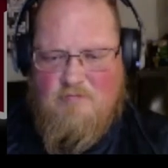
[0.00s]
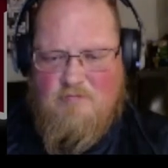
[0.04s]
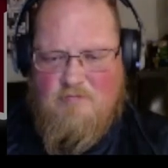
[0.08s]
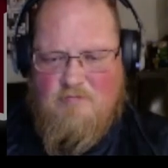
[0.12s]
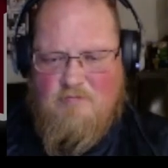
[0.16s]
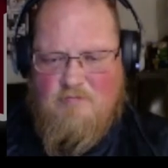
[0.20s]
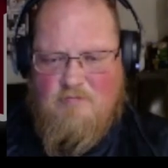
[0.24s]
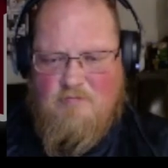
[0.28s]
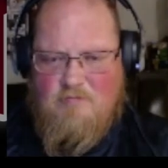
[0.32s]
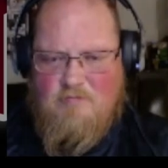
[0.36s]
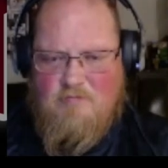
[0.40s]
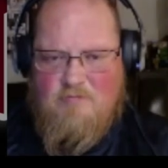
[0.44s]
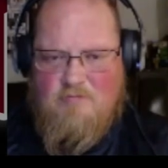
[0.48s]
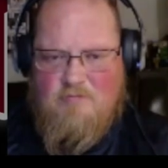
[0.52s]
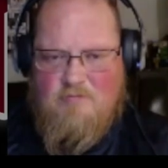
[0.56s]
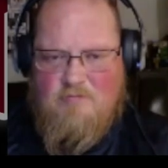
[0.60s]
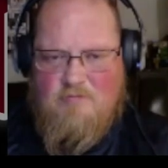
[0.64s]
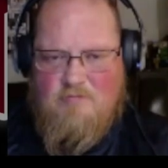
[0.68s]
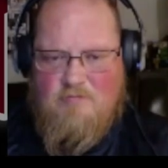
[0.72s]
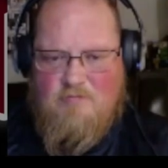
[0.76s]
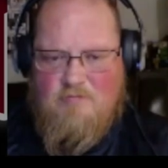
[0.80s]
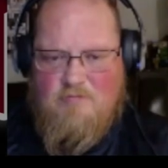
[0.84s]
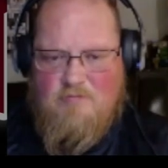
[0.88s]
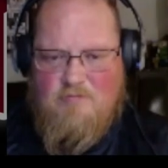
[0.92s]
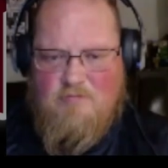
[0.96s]

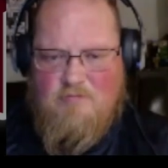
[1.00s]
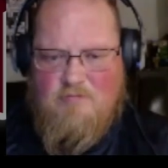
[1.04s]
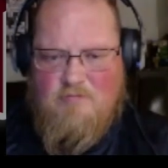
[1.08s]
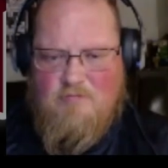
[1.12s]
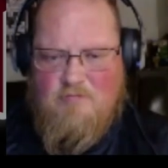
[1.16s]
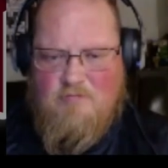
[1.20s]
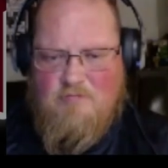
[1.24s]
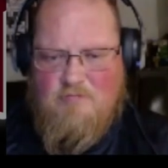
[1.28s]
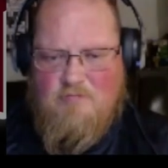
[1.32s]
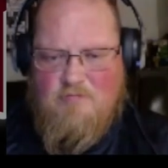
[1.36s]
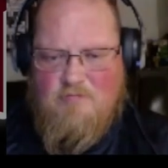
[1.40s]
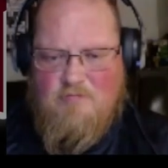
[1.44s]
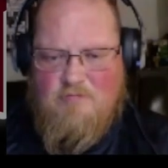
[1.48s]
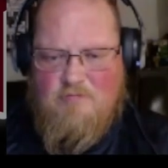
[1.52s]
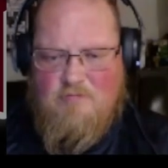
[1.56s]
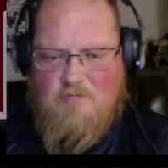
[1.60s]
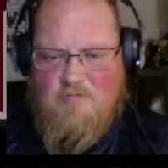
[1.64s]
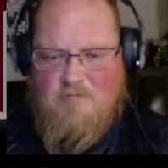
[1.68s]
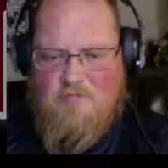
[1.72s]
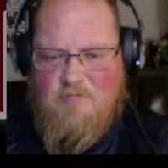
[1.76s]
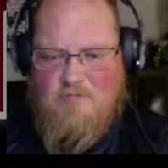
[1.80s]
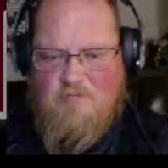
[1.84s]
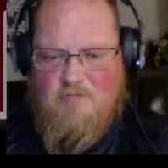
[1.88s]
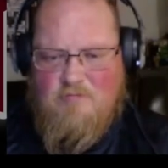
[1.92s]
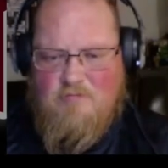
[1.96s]

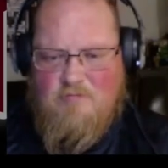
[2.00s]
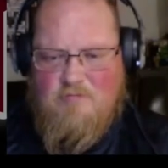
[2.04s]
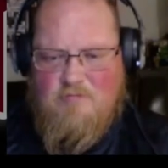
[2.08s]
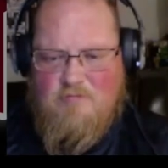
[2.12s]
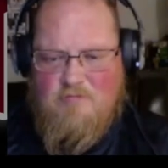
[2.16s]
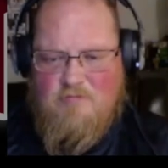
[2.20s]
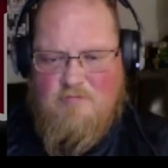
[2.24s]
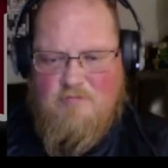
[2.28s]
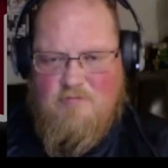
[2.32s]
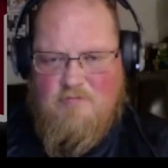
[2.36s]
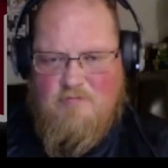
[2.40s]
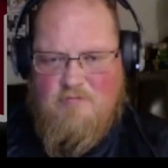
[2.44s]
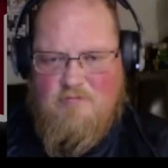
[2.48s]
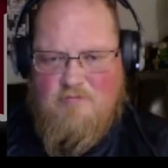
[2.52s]
The person shown says nothing.